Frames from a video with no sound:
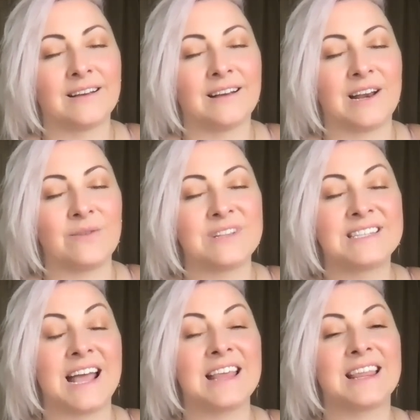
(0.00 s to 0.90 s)
And I would
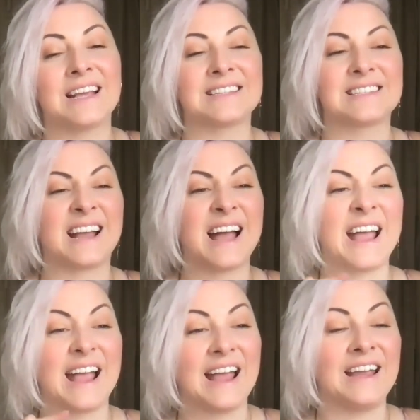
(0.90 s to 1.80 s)
say things like, I
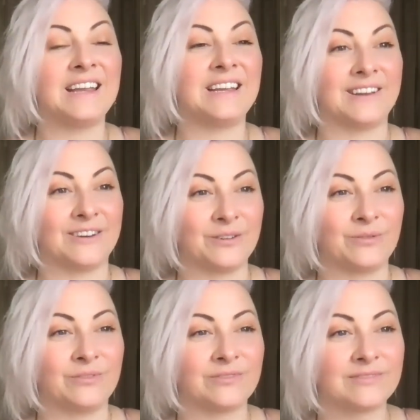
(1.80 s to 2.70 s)
hate
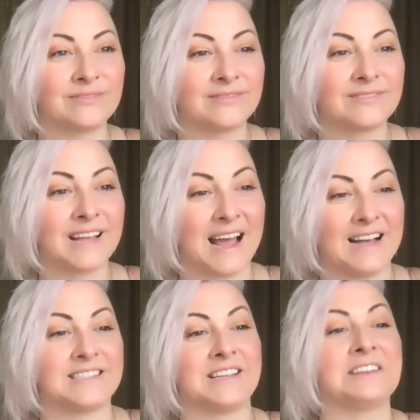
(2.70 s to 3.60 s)
you,
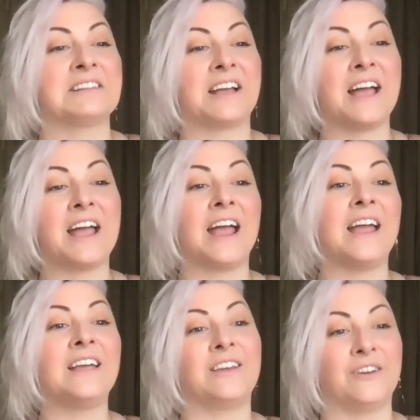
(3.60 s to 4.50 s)
Cassy, like I
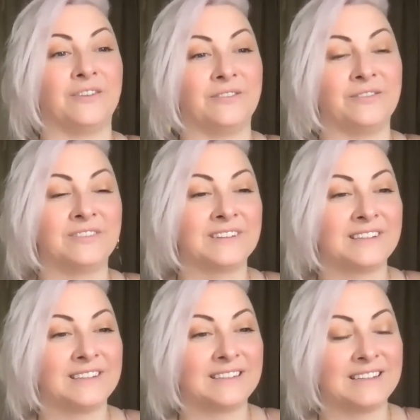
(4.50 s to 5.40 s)
hate you.
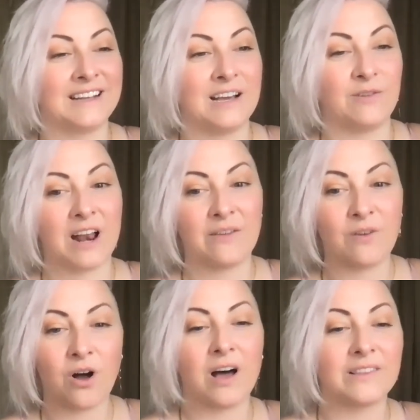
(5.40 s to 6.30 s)
And I would have
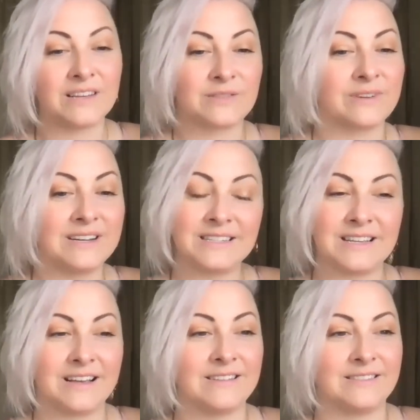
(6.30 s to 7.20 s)
all these
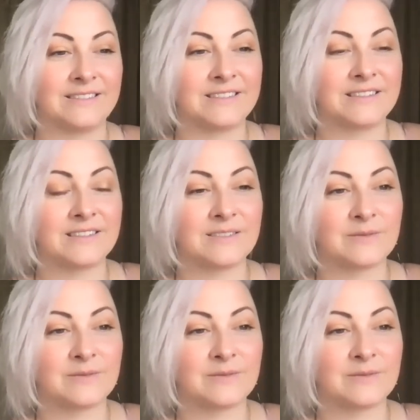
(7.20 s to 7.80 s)
reasons.